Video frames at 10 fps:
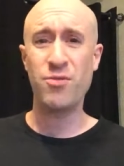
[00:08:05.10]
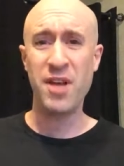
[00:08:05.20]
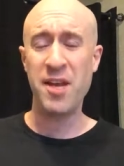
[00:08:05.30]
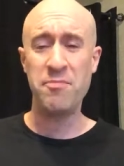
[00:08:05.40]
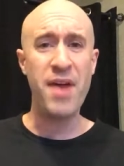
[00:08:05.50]
out and,
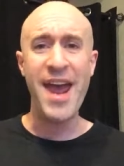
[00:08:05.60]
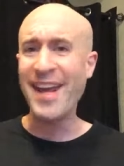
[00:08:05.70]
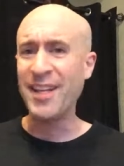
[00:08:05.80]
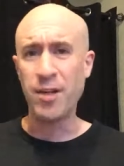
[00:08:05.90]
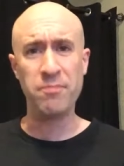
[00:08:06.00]
and
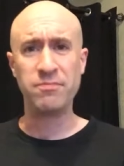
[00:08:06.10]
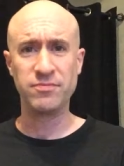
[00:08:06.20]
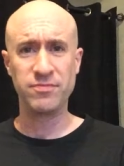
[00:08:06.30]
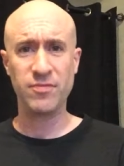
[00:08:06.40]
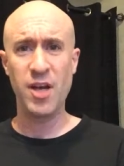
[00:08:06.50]
paying them
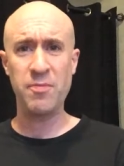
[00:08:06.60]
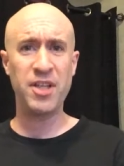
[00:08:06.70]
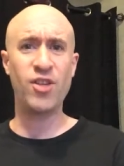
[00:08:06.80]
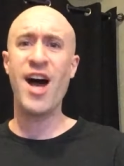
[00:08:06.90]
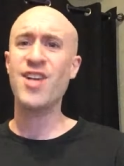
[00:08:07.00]
I
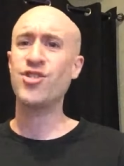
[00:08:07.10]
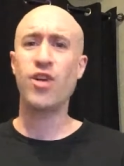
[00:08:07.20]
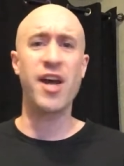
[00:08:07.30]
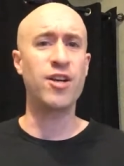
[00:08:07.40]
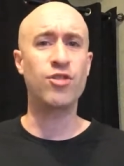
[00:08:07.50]
mean, last
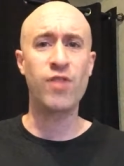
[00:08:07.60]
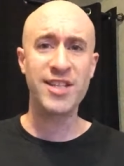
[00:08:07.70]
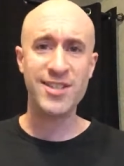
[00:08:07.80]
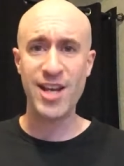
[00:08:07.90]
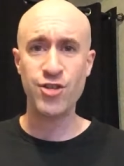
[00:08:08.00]
year I had a
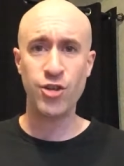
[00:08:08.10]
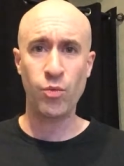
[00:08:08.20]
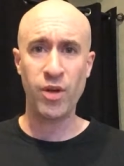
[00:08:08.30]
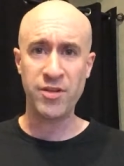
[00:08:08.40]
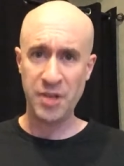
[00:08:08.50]
great
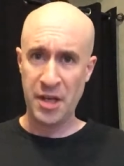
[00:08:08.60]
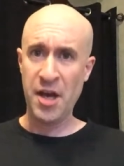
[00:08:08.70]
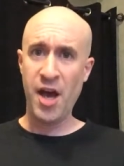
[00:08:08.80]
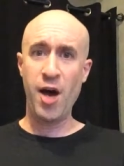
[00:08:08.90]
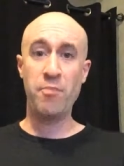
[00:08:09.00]
session with
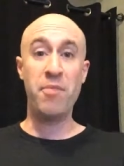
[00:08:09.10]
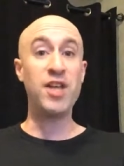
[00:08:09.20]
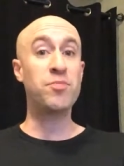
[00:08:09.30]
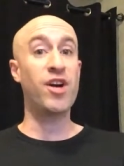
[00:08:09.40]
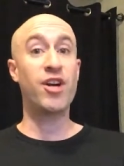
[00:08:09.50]
a
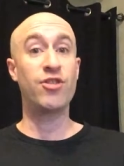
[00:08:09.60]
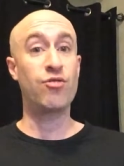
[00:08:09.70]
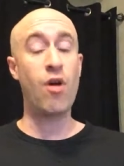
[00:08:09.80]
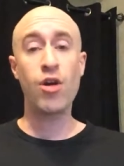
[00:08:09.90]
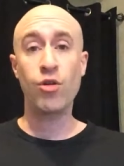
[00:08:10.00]
bass player in
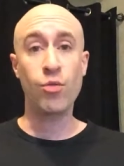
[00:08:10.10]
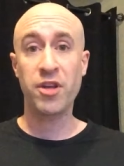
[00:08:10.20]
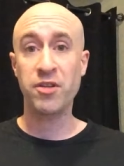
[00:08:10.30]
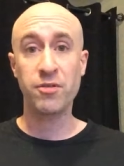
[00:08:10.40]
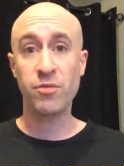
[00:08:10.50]
Toronto, one
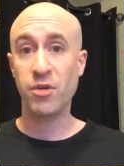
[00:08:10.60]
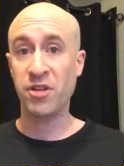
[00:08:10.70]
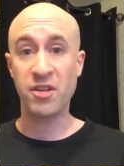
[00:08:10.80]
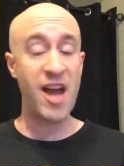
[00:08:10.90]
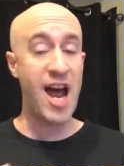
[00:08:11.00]
of the one
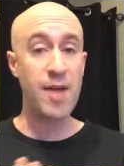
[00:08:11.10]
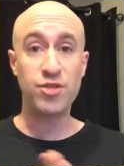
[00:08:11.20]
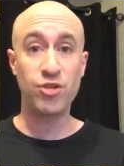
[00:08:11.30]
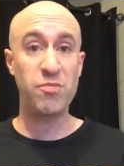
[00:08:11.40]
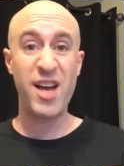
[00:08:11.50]
of the
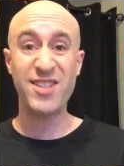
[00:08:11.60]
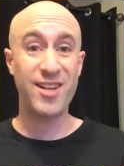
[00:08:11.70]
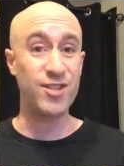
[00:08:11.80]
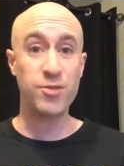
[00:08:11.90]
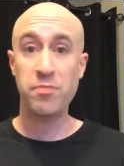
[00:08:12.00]
absolute best,
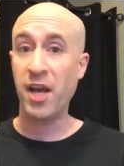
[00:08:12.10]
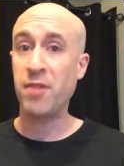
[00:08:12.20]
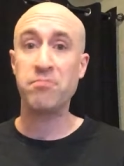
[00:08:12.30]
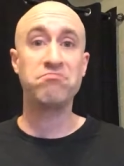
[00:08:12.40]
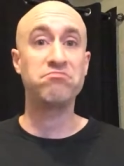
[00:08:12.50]
and I just paid
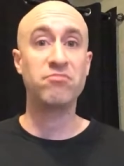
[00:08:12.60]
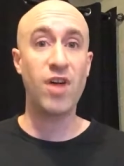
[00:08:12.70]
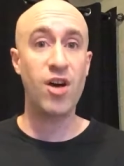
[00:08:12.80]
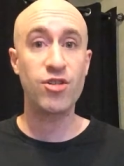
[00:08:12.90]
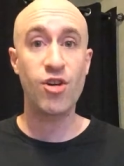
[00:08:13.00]
him
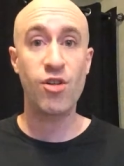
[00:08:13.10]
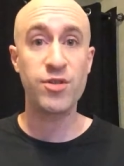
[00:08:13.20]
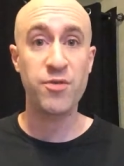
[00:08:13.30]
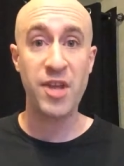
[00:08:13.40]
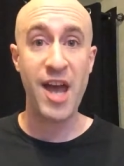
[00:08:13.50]
hundred
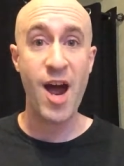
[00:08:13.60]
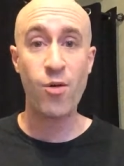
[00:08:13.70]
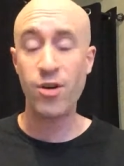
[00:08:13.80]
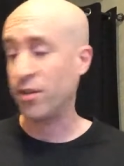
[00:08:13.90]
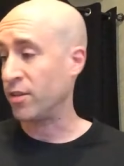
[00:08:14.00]
dollars for the
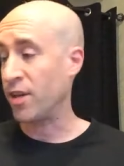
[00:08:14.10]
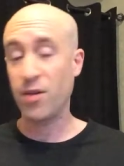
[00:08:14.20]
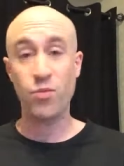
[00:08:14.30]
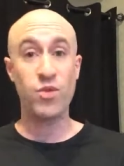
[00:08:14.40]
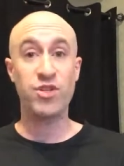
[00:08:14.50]
hour, and
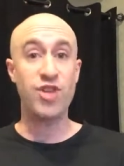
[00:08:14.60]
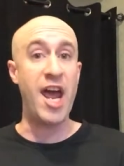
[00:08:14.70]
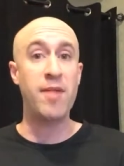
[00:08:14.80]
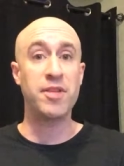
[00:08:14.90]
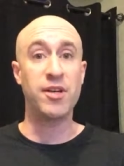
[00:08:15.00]
and we
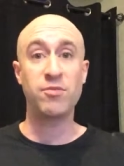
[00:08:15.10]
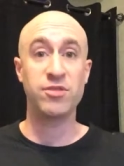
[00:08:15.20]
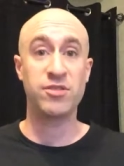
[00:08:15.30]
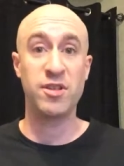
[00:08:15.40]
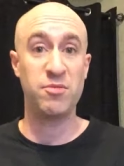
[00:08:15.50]
jammed, and it
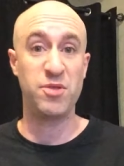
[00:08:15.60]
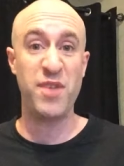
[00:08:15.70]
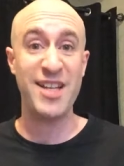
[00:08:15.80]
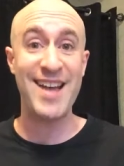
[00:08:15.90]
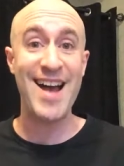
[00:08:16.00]
was it was
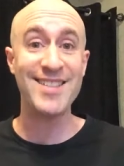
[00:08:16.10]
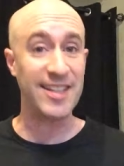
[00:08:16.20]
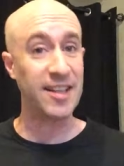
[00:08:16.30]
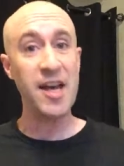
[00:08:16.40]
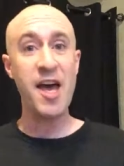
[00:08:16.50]

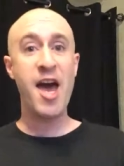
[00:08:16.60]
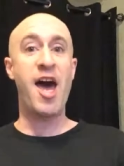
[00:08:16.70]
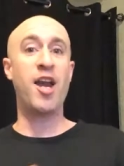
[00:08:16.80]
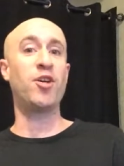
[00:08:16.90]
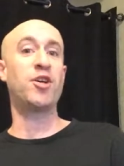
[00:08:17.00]
fantastic.
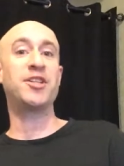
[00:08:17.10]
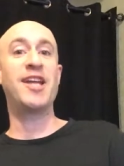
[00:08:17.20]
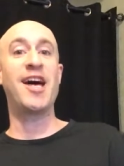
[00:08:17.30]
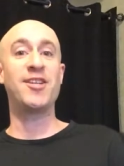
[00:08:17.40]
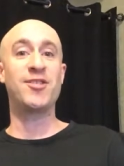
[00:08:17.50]
And I look at
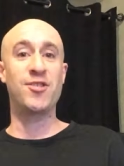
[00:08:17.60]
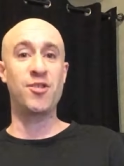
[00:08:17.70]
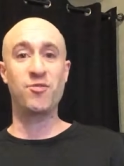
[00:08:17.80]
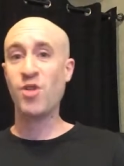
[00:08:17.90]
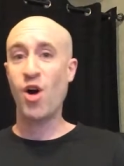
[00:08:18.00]
that as
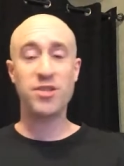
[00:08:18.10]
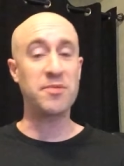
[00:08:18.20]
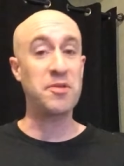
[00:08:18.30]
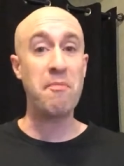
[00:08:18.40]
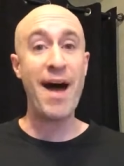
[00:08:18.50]
the
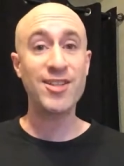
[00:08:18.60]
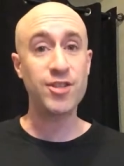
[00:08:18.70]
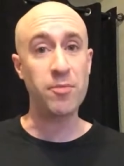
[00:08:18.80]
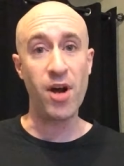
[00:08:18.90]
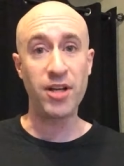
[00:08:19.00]
concept of
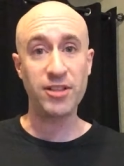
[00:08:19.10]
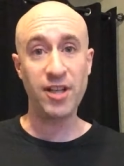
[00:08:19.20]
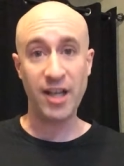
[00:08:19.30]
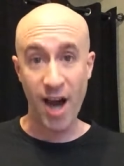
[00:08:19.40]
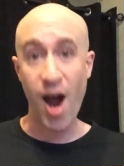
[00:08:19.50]
mastermind.
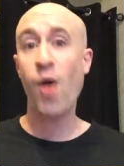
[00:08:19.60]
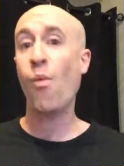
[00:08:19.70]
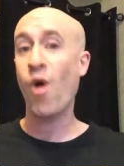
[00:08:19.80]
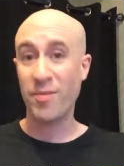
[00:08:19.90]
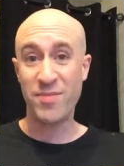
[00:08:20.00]
Like I
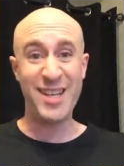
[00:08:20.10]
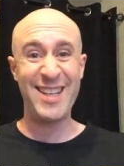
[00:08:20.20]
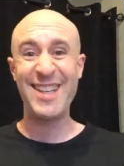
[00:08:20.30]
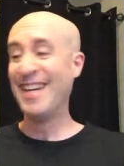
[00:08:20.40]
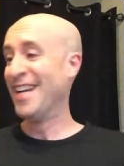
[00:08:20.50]
want to
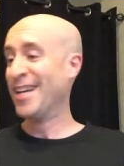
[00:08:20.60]
be